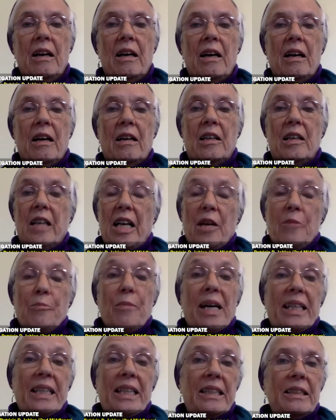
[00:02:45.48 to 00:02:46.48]
uh, and
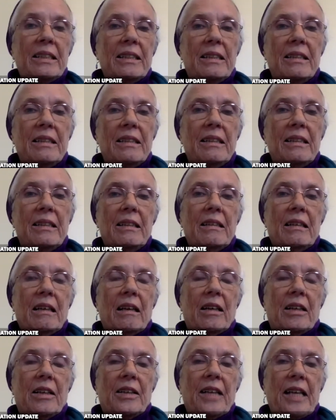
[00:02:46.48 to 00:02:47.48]
money.
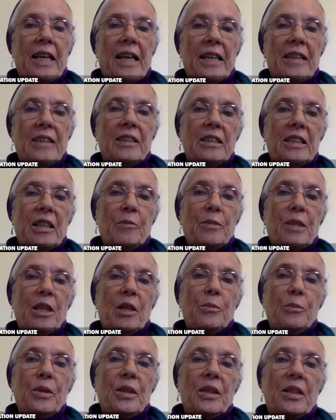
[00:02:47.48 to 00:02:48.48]
Uh, they had stepped
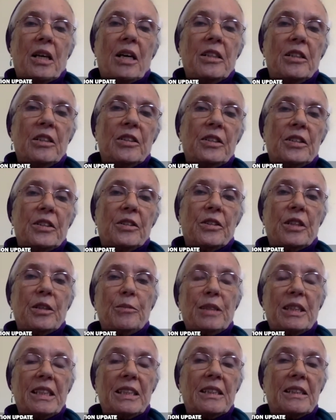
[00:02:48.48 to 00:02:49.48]
up with $130
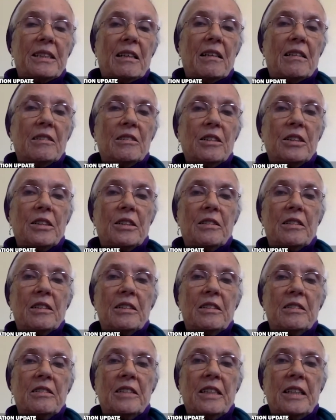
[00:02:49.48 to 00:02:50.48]
million
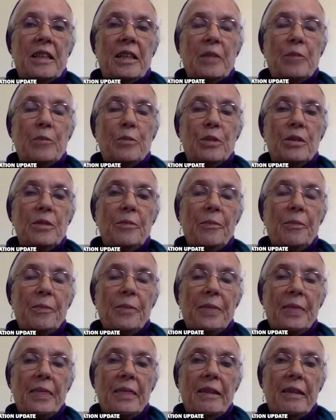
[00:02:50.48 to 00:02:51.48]
earlier in April,
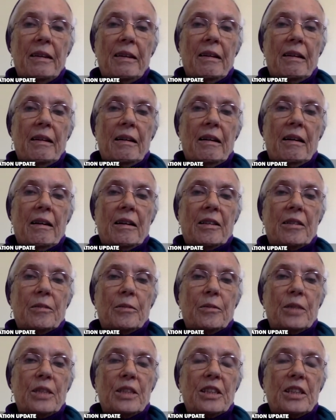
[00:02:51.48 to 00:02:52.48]
um,
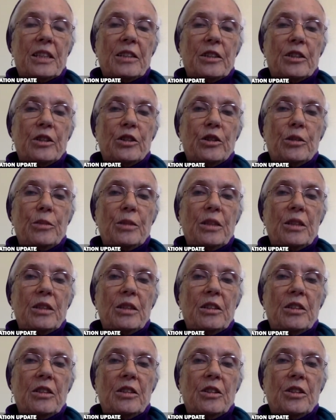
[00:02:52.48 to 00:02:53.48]
which they distributed
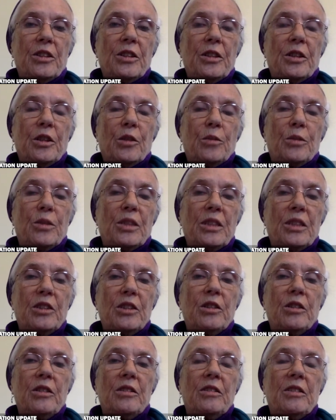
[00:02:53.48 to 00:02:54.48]
to nursing homes.
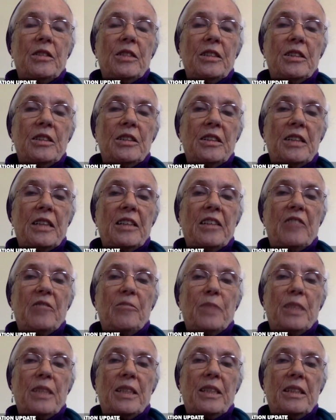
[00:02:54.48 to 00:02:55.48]
This, this set of
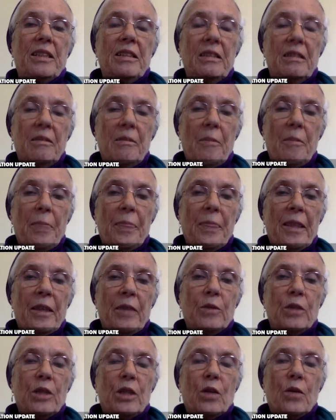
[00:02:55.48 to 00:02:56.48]
money
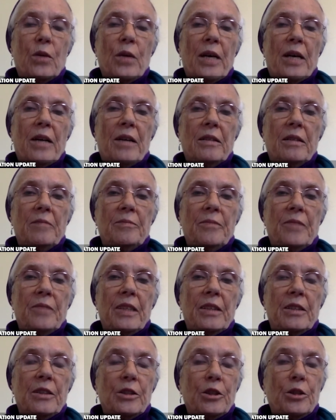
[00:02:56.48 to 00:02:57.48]
will go out
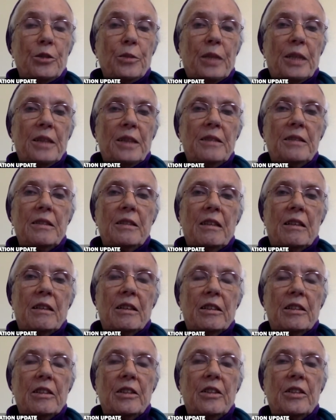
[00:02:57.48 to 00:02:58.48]
in two months,
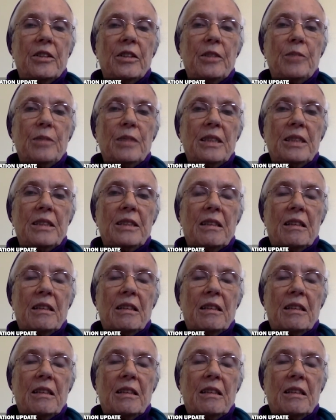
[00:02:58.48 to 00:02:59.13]
$130 million.